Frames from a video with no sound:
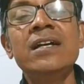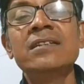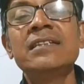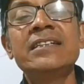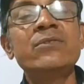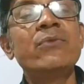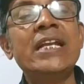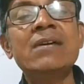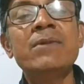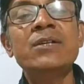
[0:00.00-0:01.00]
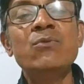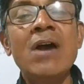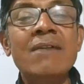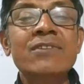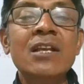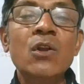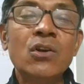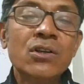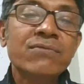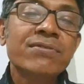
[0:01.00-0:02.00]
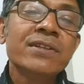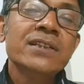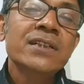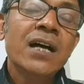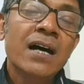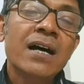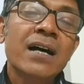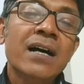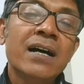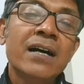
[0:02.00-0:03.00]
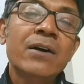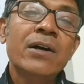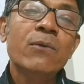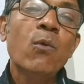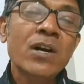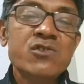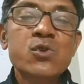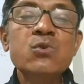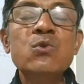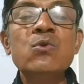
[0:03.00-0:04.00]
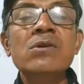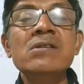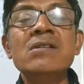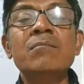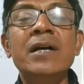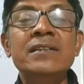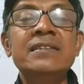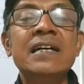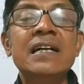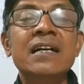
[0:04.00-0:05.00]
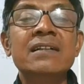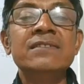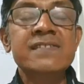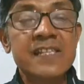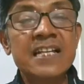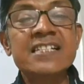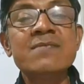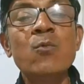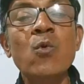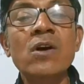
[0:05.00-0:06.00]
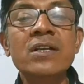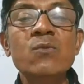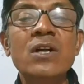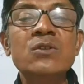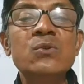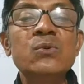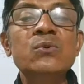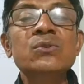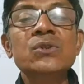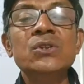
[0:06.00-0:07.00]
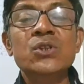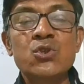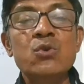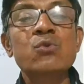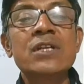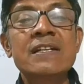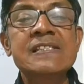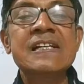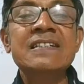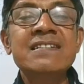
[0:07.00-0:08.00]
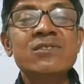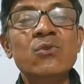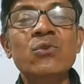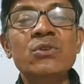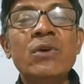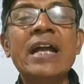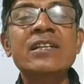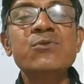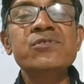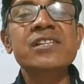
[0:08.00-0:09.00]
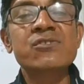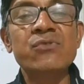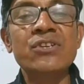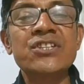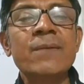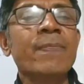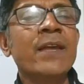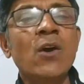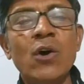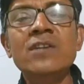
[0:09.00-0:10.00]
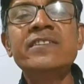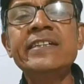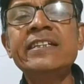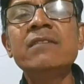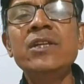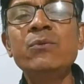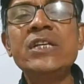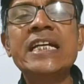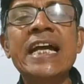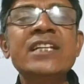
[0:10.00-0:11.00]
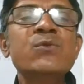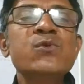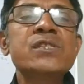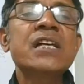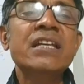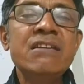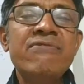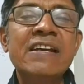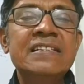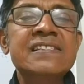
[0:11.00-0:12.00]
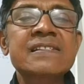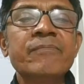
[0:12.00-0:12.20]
that whenever you have the lot of works to do, but the selective work you want to show the result, so you can use the switch. Alternatively, we can use the if else